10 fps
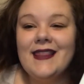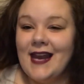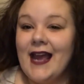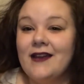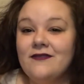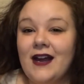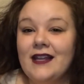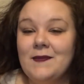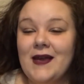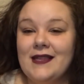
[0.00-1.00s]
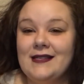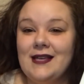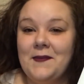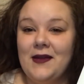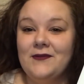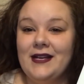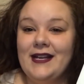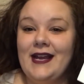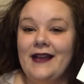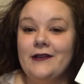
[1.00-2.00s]
that I can finally pick this up and read
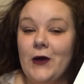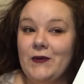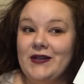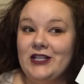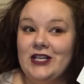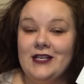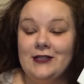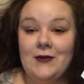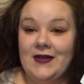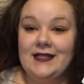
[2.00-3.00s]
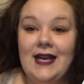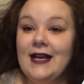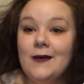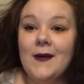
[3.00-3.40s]
it and know what she is so excited